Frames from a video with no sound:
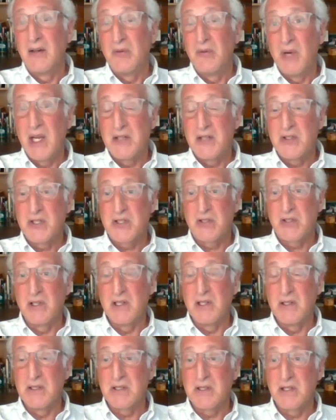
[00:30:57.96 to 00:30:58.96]

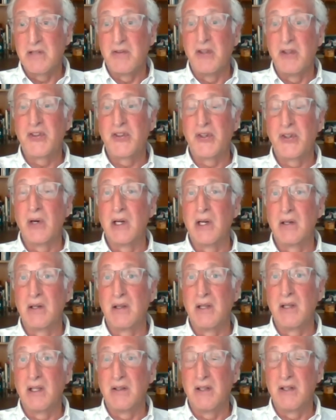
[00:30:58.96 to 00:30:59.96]
registries of the
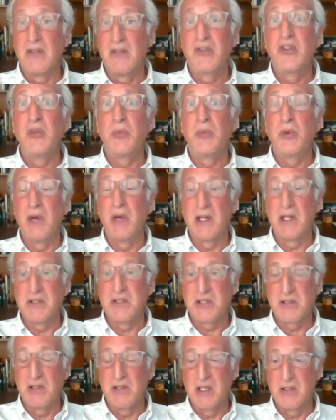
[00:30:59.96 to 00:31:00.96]
sort that the super
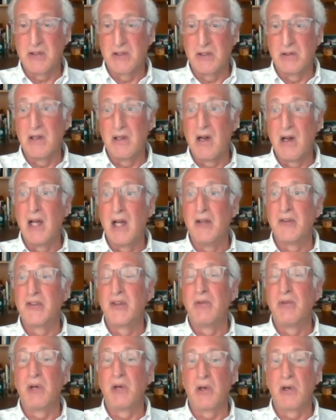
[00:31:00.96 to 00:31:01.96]
registration
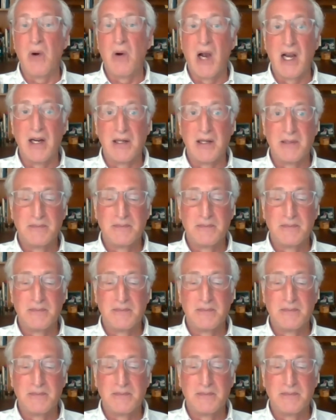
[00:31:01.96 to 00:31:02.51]
laws require.